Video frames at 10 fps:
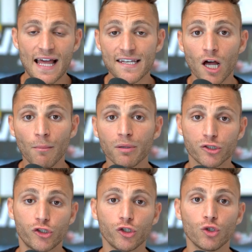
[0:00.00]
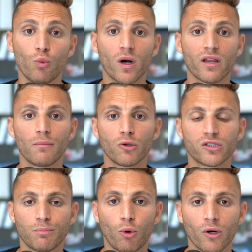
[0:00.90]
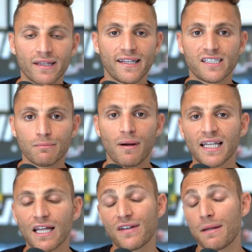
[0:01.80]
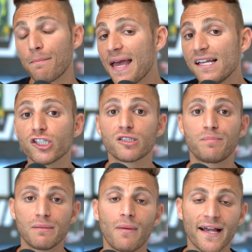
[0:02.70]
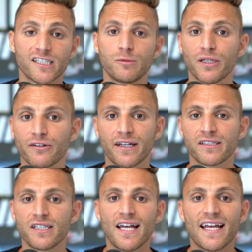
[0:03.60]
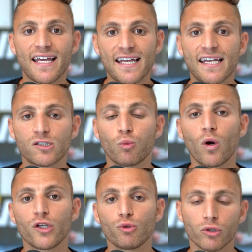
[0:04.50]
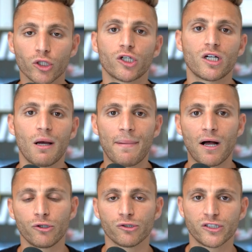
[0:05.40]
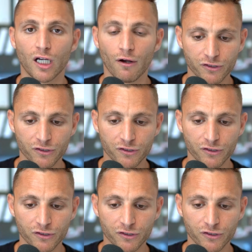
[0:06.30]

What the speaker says: And number two, one of the most important things in my life, and it may just be my experience, is what you learn about yourself.